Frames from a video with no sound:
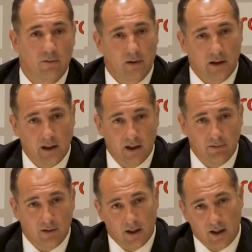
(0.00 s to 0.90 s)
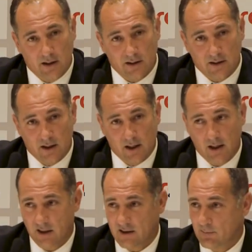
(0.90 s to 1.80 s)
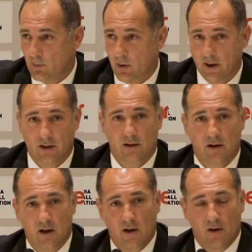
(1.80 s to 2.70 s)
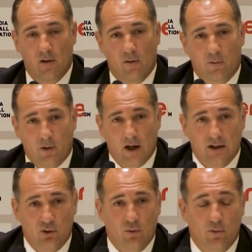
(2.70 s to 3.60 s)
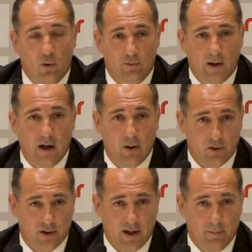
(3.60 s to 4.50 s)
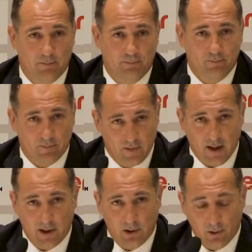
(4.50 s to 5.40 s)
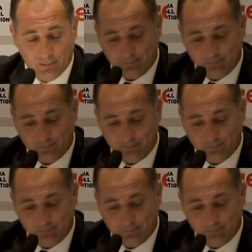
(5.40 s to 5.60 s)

will give its point for us to fulfill our dream. Thank you.